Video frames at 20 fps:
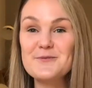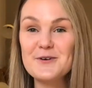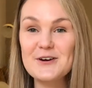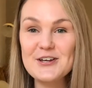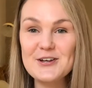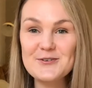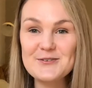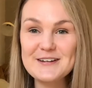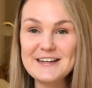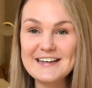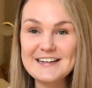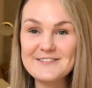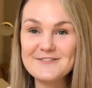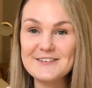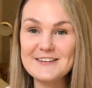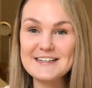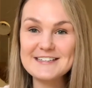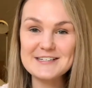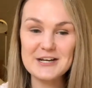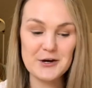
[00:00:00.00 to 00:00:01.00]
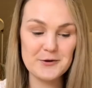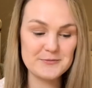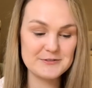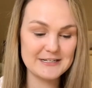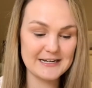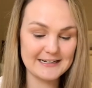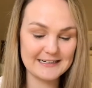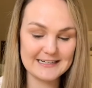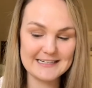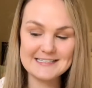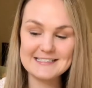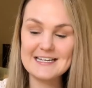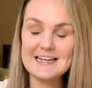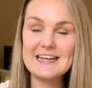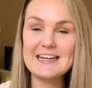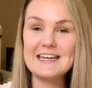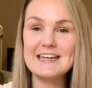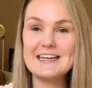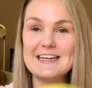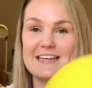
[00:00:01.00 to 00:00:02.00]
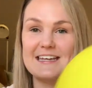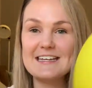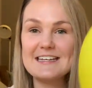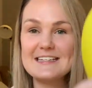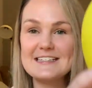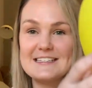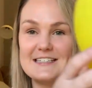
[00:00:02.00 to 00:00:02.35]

what you'll need for this object lesson is